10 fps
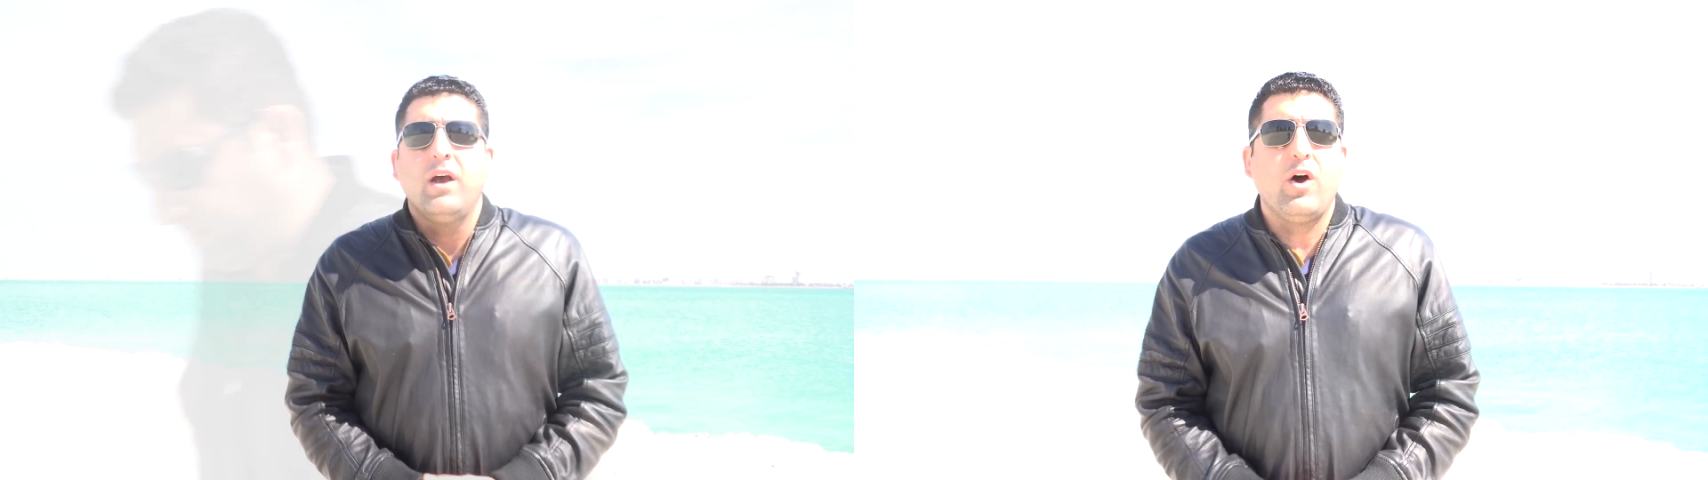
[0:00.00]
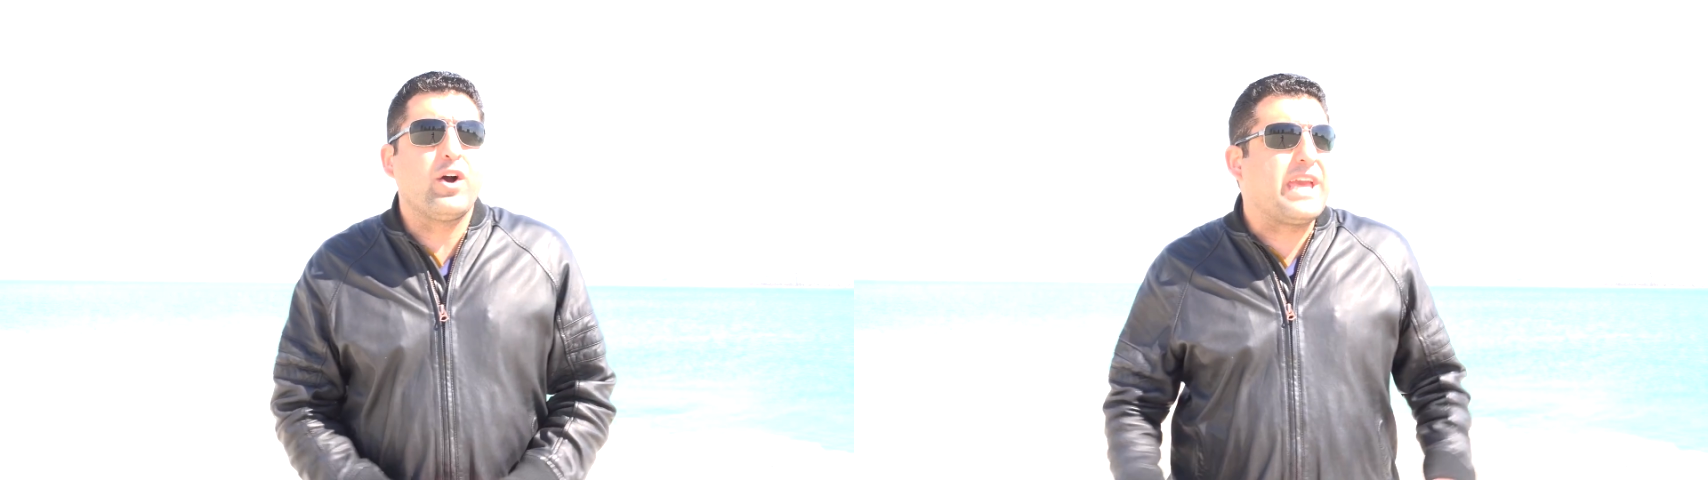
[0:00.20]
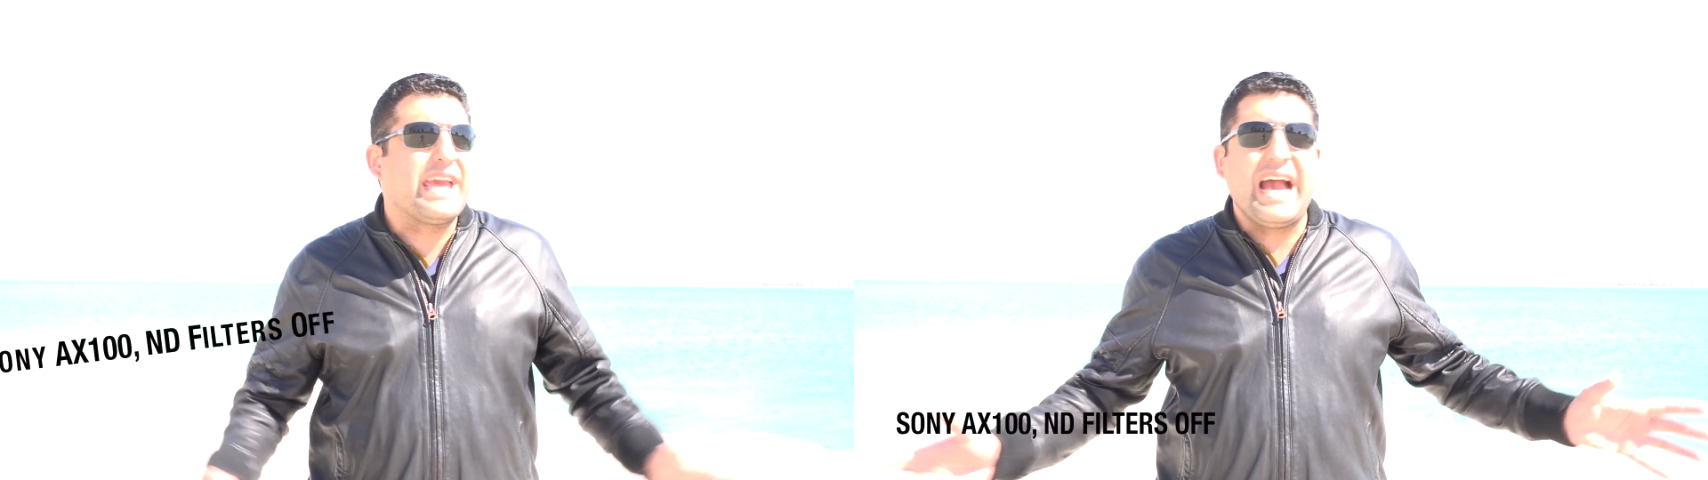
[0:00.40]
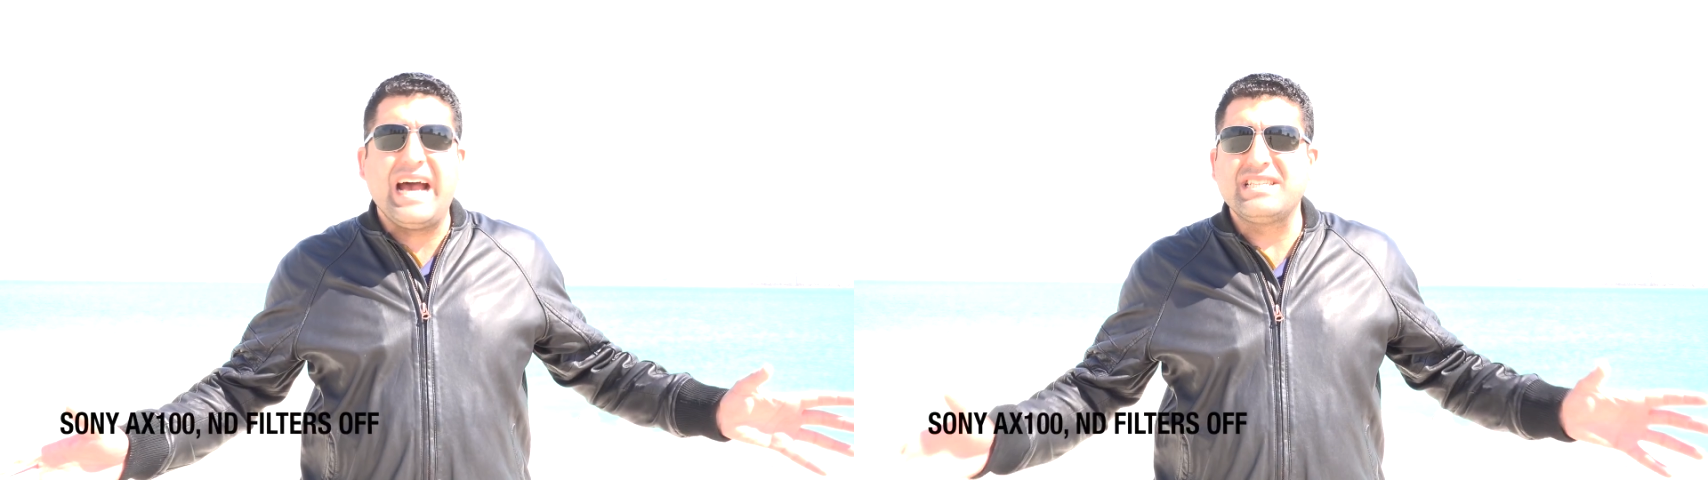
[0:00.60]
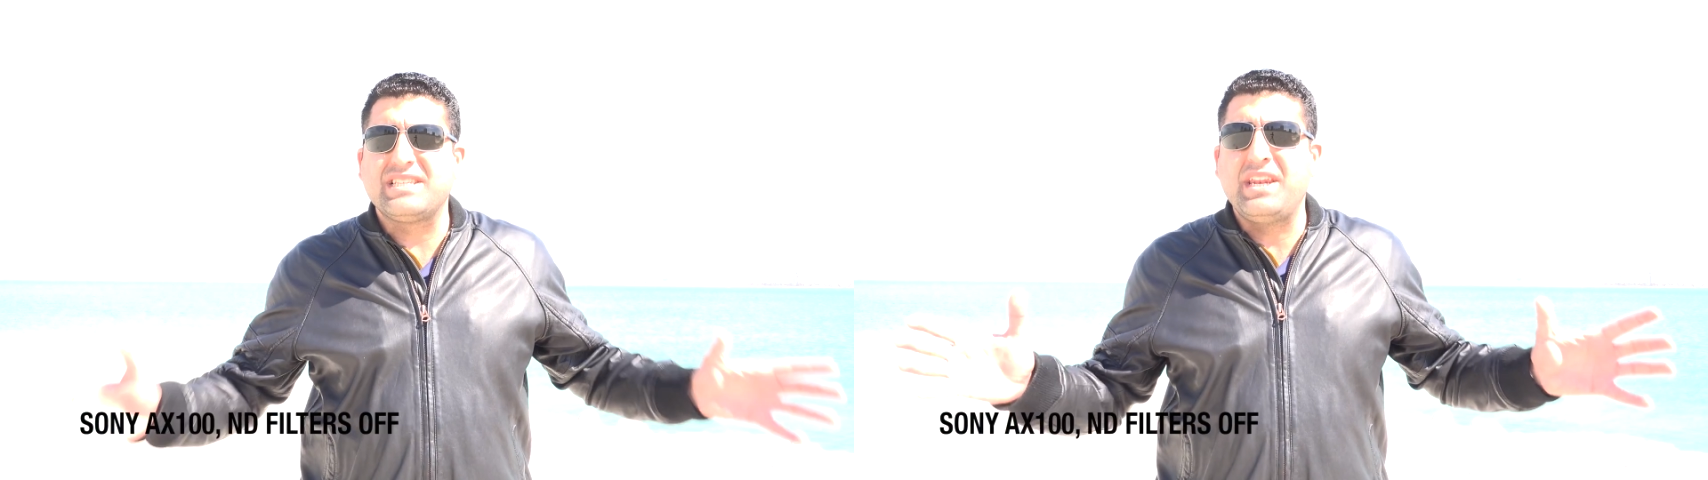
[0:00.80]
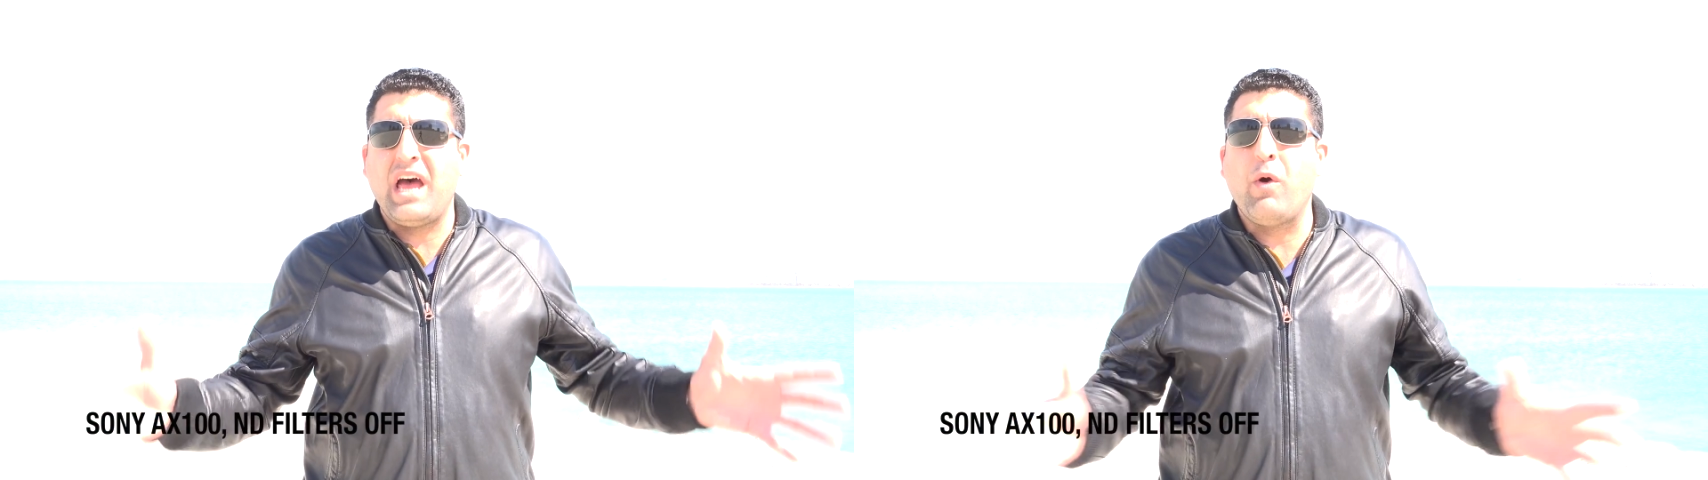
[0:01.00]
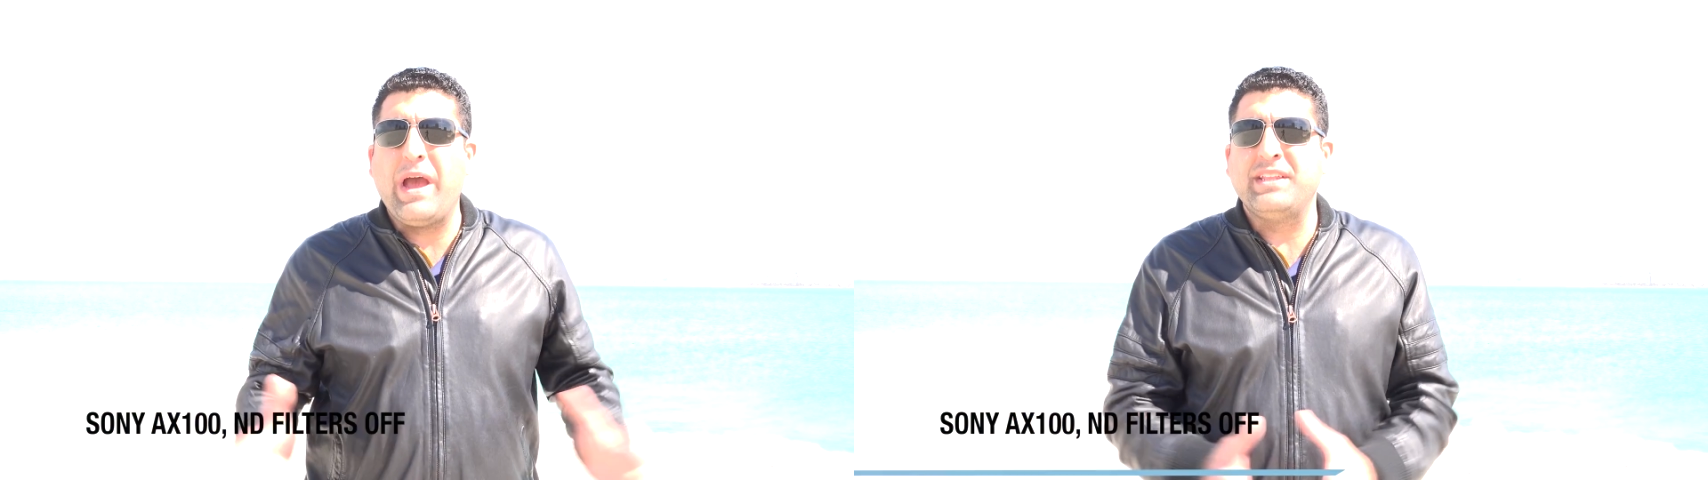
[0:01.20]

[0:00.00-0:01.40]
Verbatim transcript: Okay guys, now